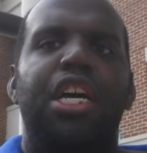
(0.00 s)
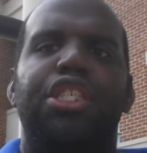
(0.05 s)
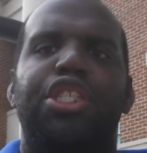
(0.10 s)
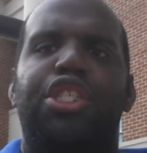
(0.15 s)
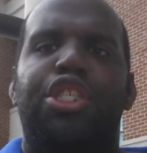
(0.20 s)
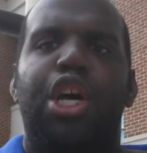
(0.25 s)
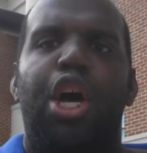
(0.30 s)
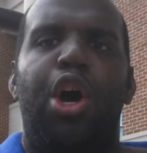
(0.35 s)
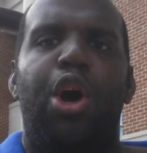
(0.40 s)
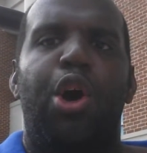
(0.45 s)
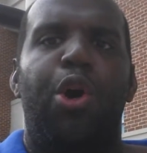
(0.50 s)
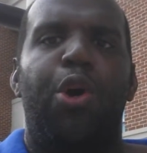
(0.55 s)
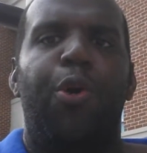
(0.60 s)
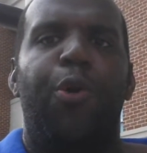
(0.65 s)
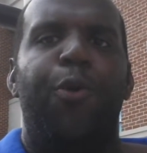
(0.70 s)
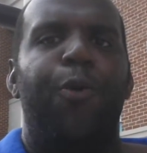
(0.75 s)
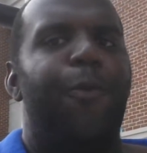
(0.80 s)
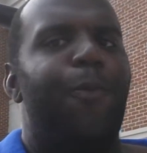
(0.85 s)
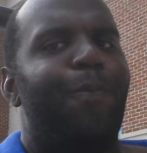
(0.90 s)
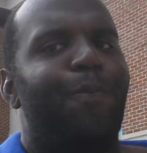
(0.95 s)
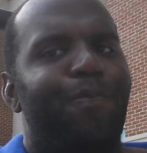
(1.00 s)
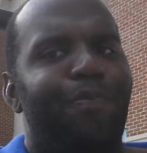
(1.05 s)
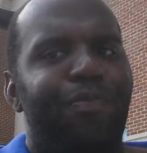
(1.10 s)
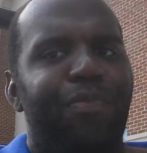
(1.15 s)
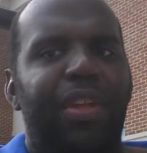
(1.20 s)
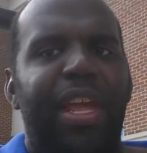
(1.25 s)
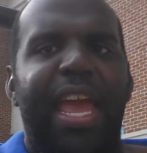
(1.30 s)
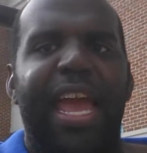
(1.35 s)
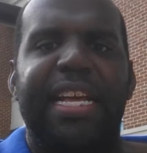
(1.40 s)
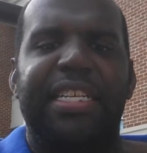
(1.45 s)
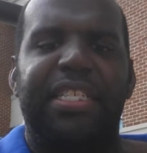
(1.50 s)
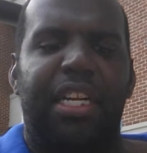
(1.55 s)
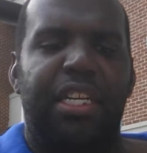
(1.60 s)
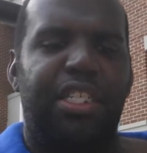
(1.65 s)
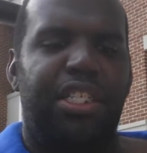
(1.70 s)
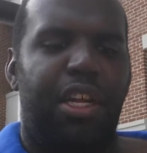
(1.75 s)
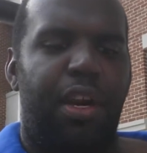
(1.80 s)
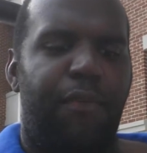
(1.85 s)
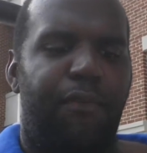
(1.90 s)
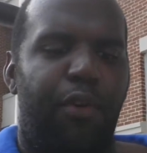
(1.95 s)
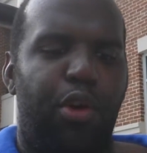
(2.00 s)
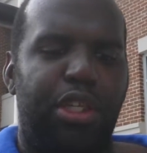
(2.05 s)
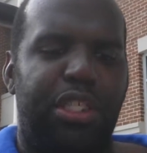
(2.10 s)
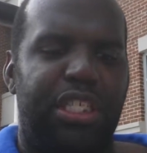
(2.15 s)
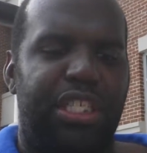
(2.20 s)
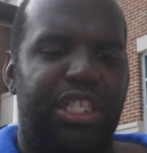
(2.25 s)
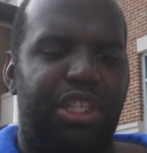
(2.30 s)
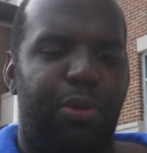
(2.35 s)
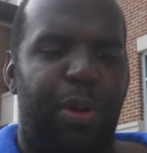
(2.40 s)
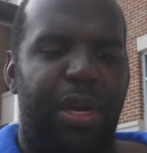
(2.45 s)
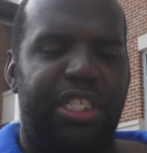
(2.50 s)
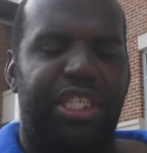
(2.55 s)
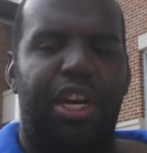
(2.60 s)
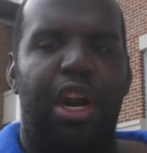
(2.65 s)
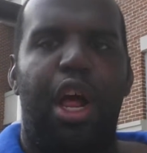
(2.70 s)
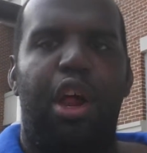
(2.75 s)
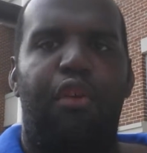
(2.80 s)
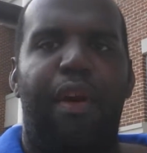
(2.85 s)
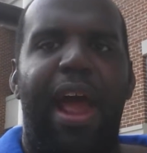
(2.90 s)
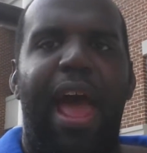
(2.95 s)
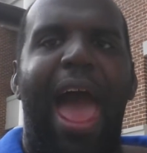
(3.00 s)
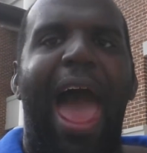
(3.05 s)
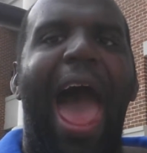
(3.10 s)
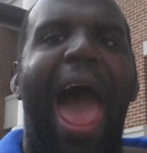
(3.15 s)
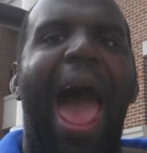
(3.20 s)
So it's an unfortunate situation all around.